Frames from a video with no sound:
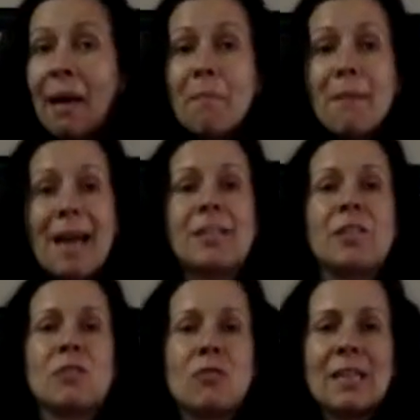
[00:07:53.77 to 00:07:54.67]

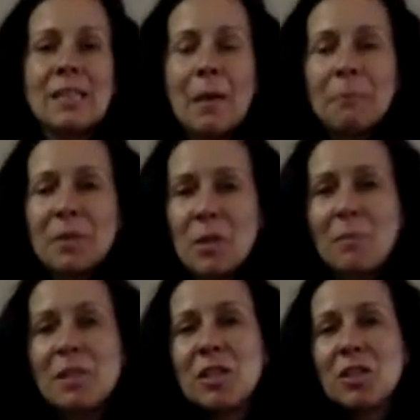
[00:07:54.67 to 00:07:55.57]
magic tricks. So I'm
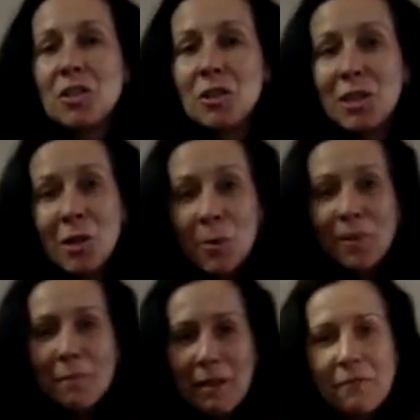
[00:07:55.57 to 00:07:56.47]
going to show you 2 of
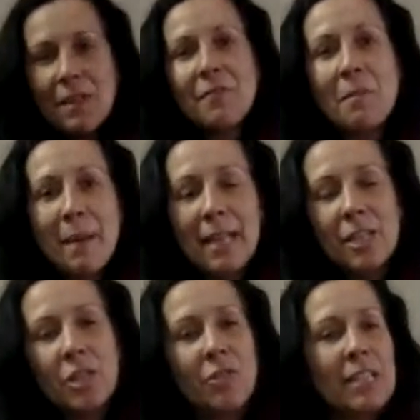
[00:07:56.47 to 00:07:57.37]
my favorite magic
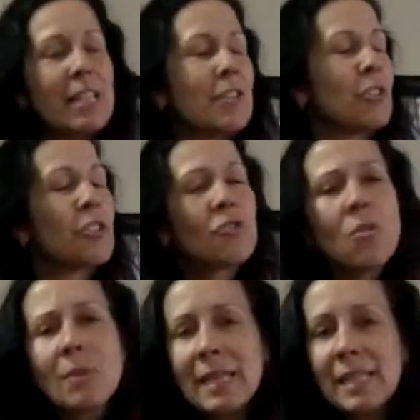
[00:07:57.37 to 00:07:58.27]
tricks that are
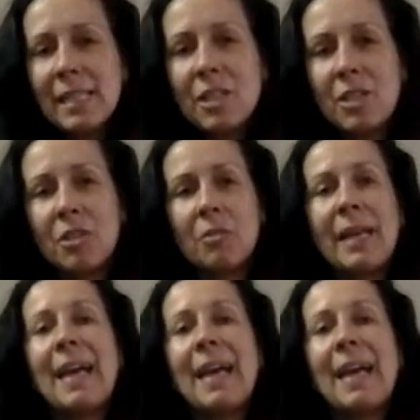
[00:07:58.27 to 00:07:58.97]
so easy to do.